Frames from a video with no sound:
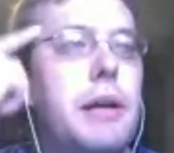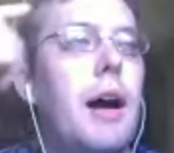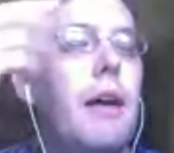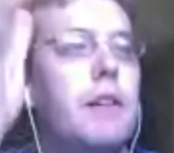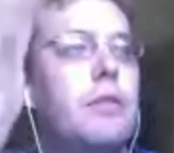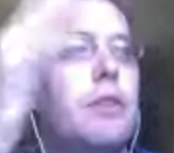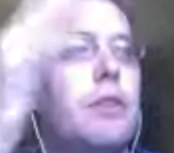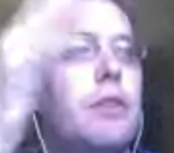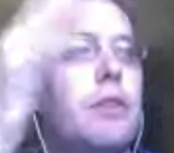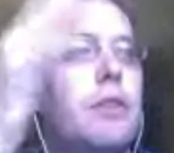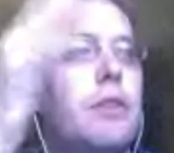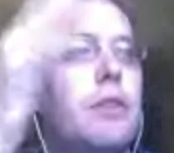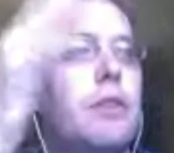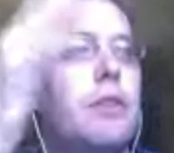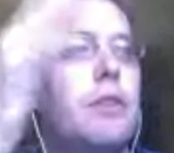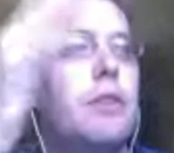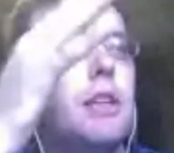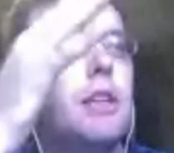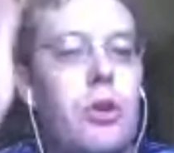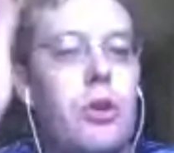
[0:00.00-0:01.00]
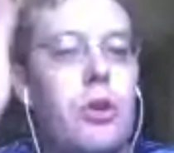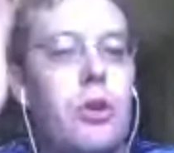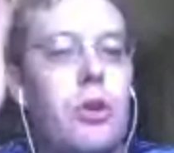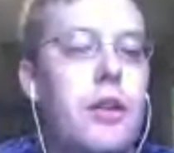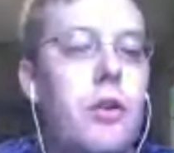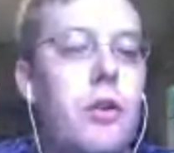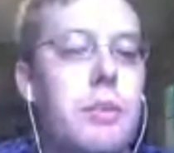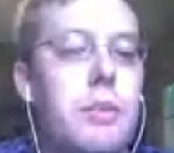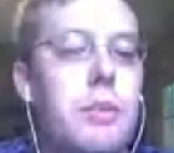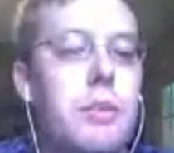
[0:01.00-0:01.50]
Obviously, it has
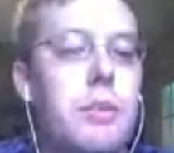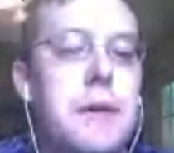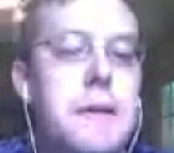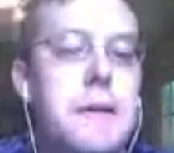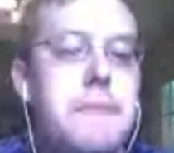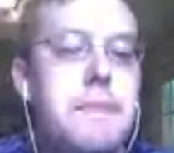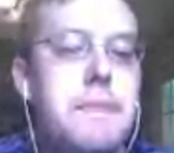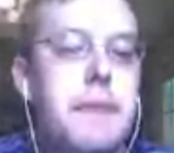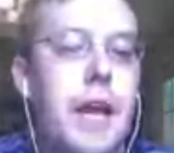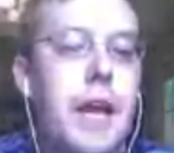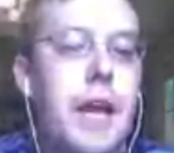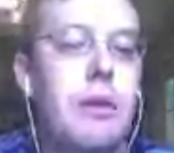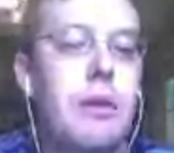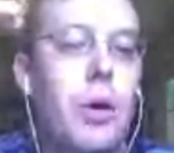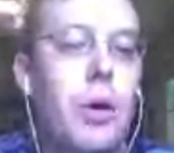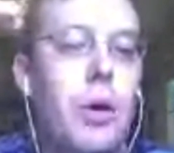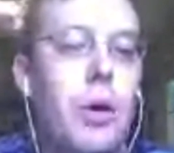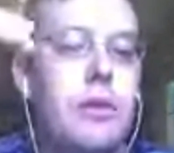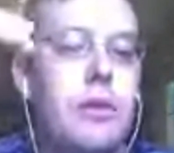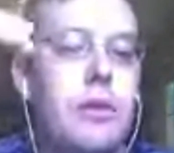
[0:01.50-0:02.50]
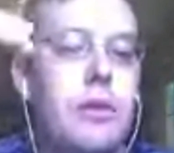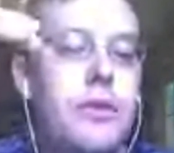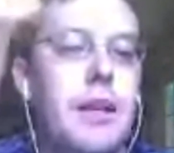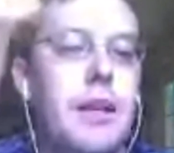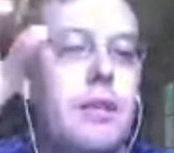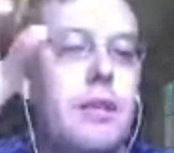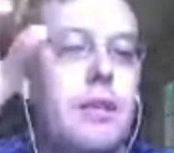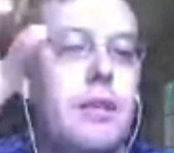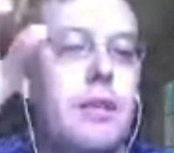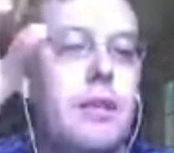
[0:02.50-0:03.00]
fallen into this category, but
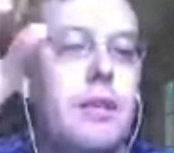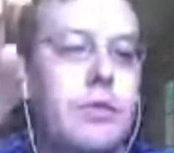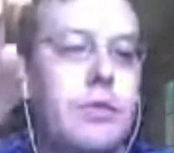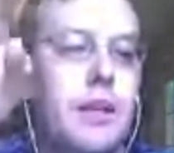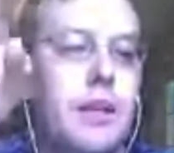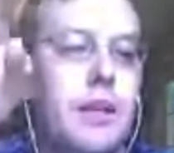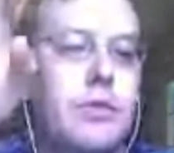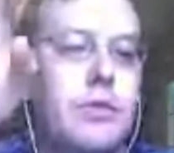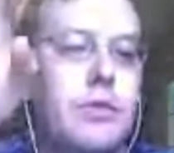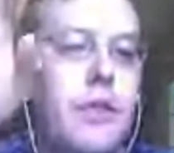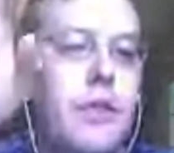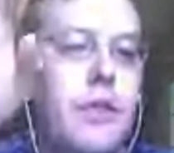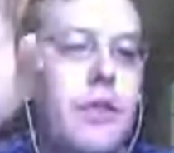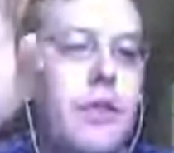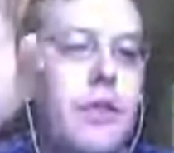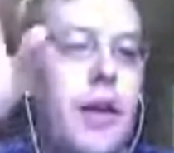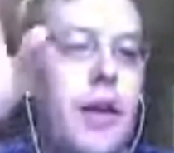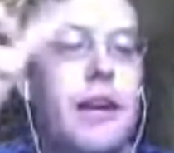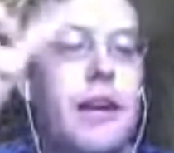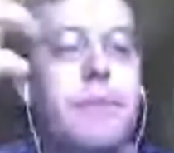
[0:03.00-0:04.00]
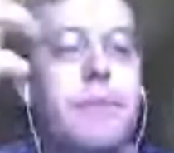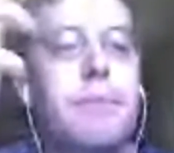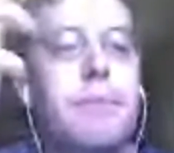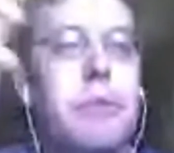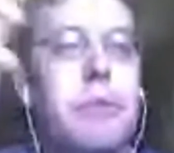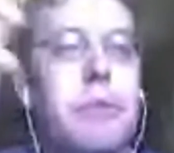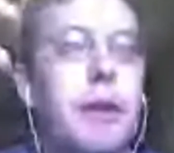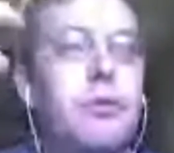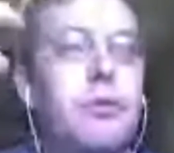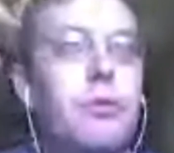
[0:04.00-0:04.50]
and what you see this is that
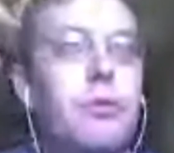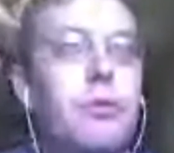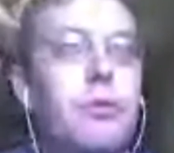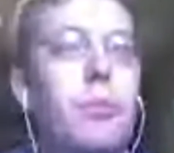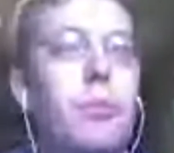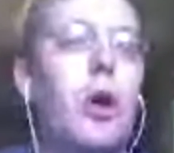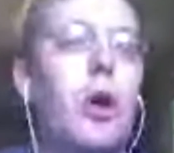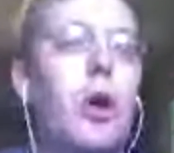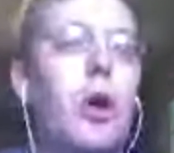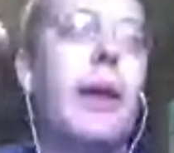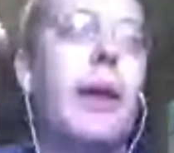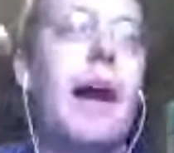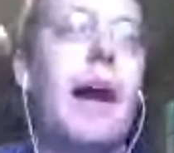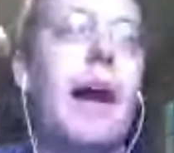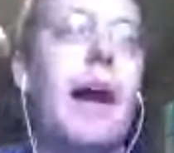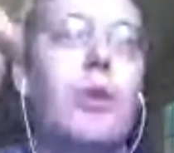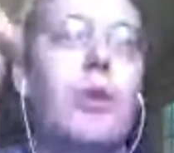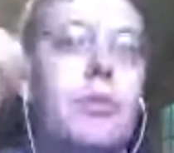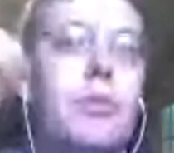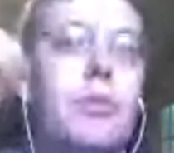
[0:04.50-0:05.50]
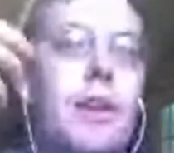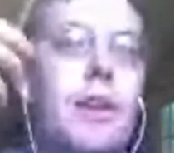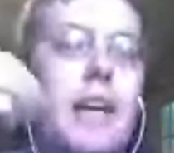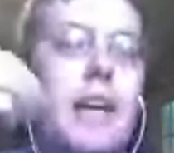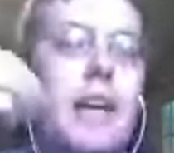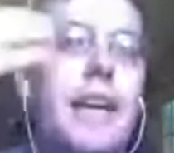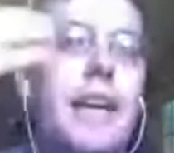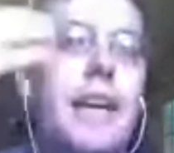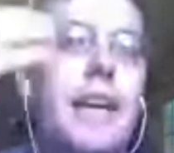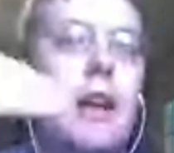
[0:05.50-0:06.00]
there's the best word I would
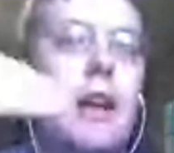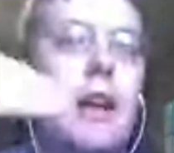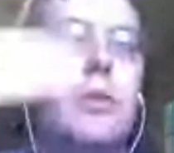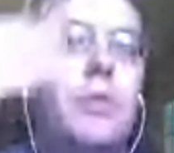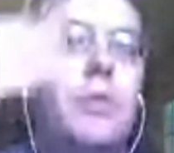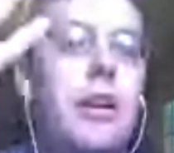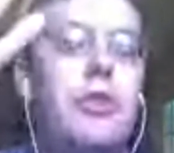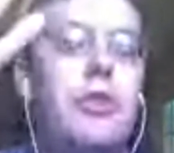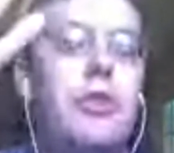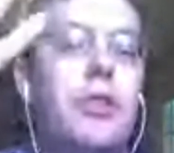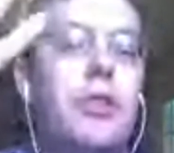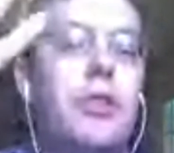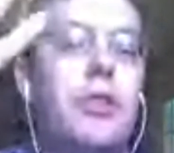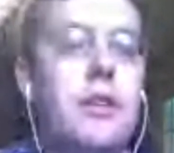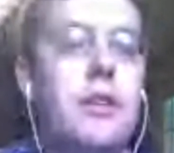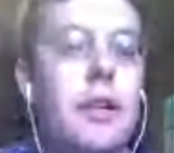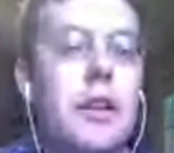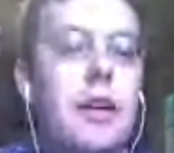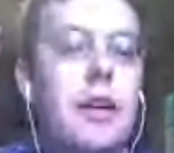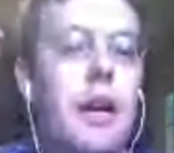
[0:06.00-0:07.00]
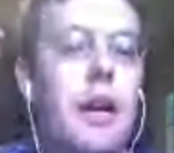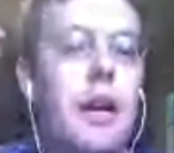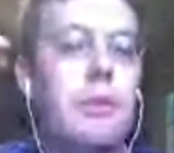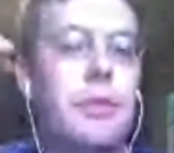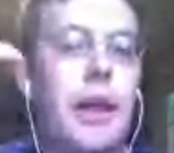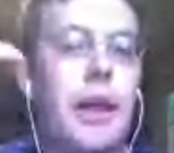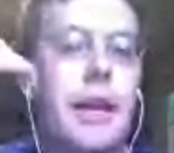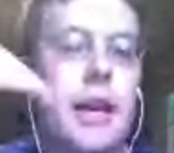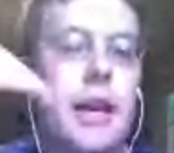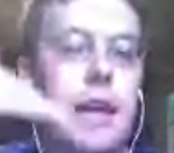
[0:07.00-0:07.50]
have for it is a ghettoization
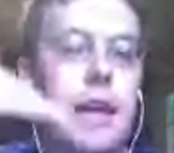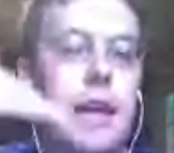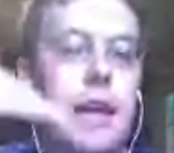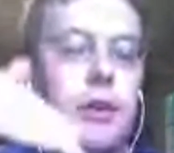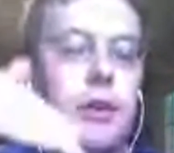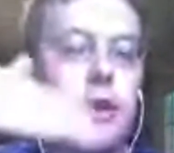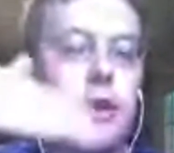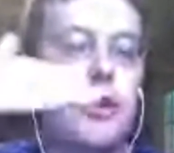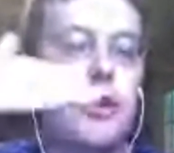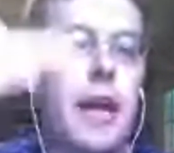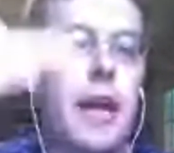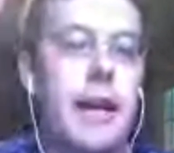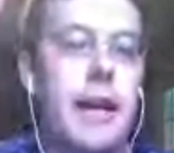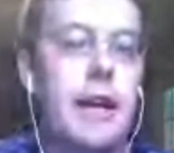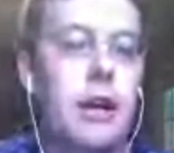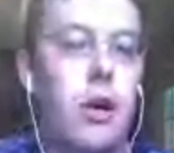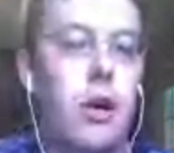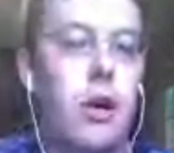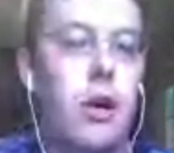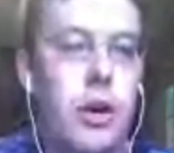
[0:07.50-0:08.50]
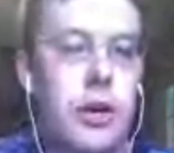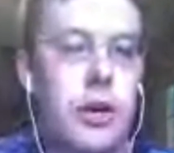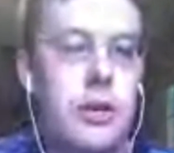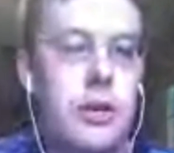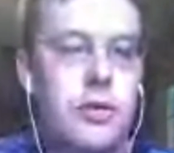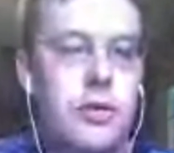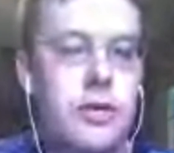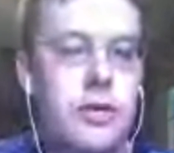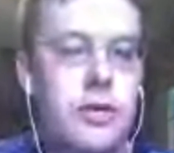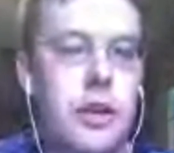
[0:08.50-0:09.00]
of if you're
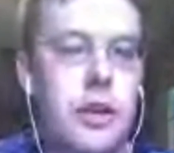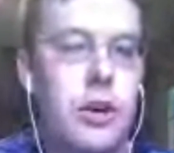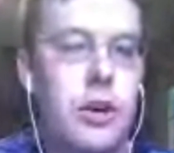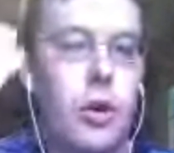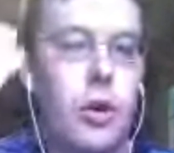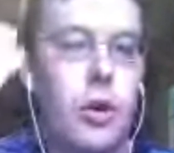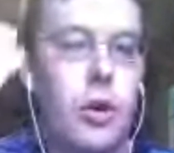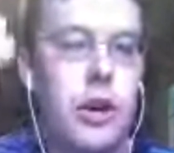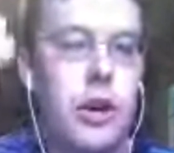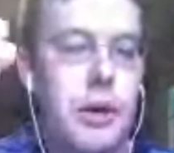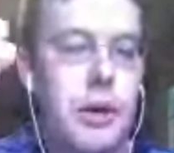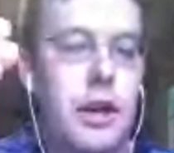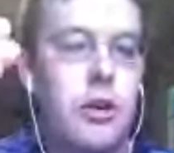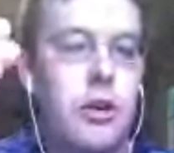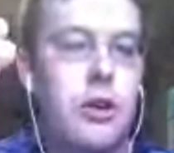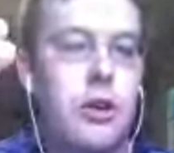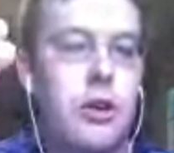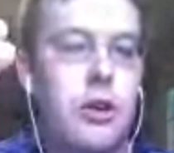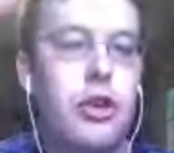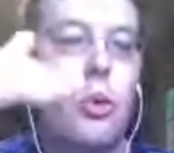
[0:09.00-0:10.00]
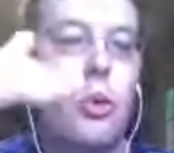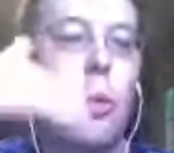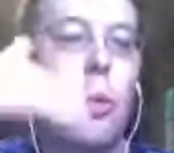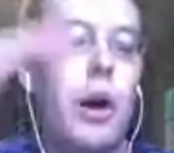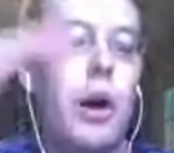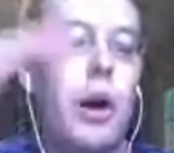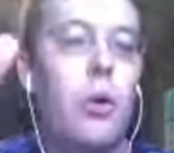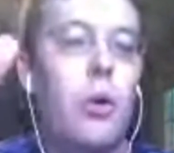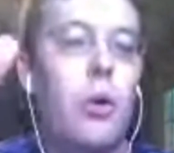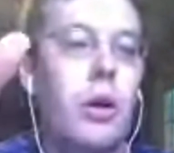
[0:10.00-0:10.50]
taking orcs, an orc
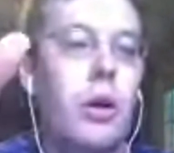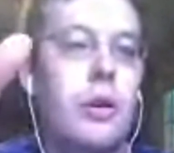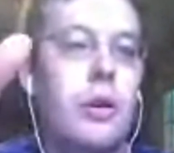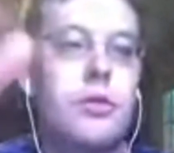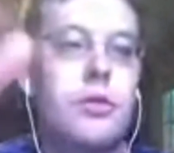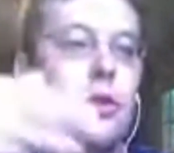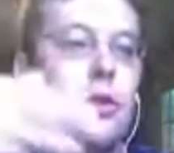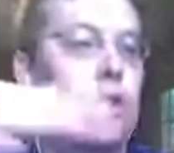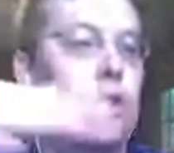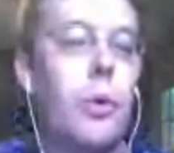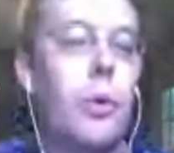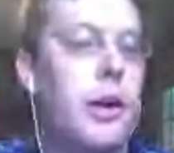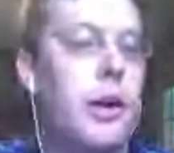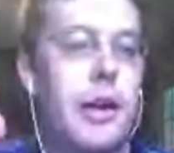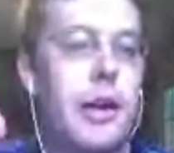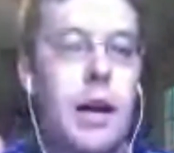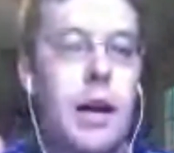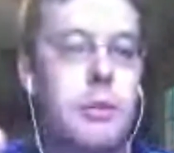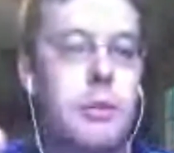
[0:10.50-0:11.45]
commander, you want orcs.